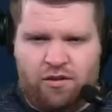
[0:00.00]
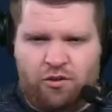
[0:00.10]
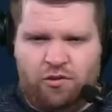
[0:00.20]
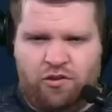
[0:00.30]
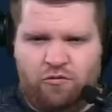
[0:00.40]

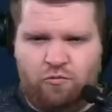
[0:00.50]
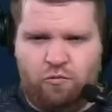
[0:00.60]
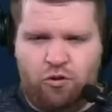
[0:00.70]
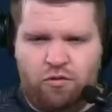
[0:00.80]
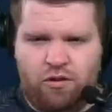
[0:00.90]

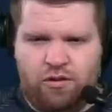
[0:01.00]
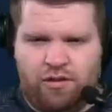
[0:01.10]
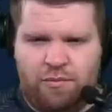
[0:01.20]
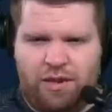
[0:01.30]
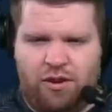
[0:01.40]

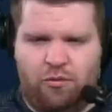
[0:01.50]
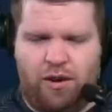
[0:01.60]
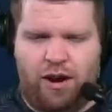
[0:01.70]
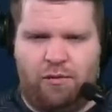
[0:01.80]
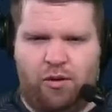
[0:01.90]
Do you mean who
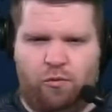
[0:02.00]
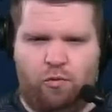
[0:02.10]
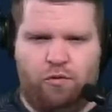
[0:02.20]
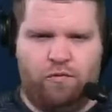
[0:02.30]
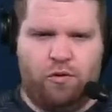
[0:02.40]
would I rather
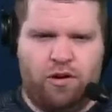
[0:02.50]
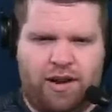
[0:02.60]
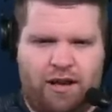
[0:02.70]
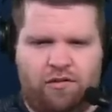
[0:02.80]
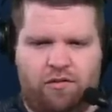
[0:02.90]
root for,
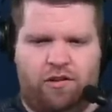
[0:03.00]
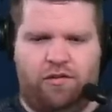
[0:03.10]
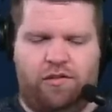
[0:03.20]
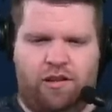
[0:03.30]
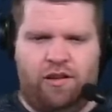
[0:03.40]
Dallas or
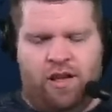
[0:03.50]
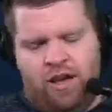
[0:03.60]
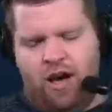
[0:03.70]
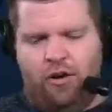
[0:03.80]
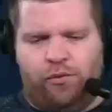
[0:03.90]
Houston?
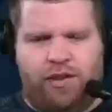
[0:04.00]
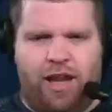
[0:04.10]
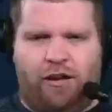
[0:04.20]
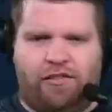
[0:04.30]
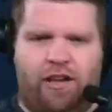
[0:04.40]
Oh,
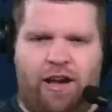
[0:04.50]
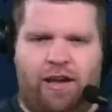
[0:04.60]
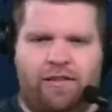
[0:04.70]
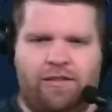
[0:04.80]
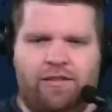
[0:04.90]
Dallas
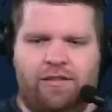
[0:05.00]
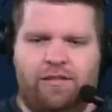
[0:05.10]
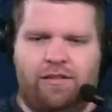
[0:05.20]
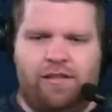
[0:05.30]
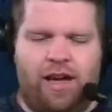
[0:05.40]
guy.
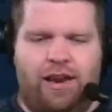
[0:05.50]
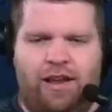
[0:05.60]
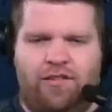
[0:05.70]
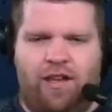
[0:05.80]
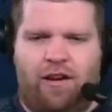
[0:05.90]
Not an
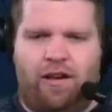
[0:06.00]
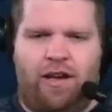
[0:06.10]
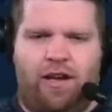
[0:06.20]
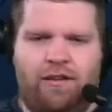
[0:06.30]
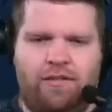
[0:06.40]
H-Town
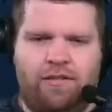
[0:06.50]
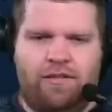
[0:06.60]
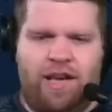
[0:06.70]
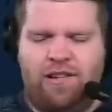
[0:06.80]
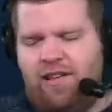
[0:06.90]
guy.
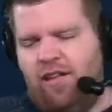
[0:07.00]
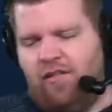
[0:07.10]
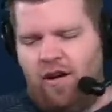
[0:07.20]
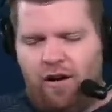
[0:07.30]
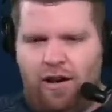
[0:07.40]

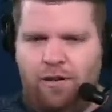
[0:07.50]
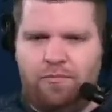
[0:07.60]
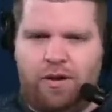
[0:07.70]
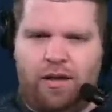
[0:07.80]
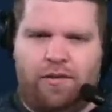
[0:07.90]
H-Town's all right,
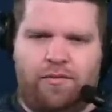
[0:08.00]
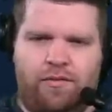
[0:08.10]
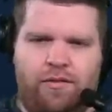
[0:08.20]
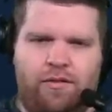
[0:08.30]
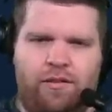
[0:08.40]
but
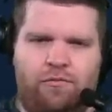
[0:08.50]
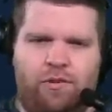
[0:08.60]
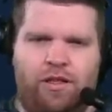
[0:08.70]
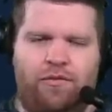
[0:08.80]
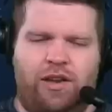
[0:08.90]

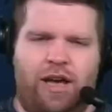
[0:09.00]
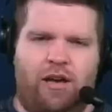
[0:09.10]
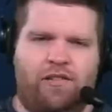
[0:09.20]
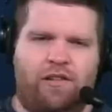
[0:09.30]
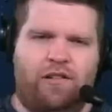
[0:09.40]
we live in
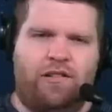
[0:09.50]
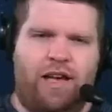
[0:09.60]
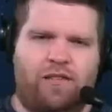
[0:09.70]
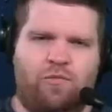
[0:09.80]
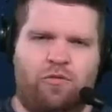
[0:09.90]
Dallas here at
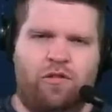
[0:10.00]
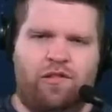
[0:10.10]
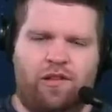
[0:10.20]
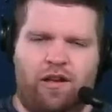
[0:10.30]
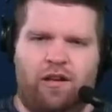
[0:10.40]
Chat
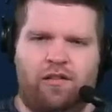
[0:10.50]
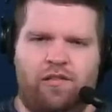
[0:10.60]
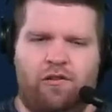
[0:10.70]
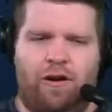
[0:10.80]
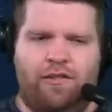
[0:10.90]
Sports. It's a
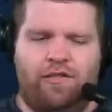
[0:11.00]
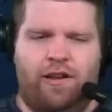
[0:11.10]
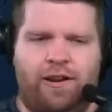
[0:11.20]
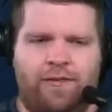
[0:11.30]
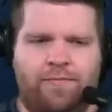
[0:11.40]
great
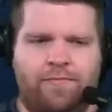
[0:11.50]
city.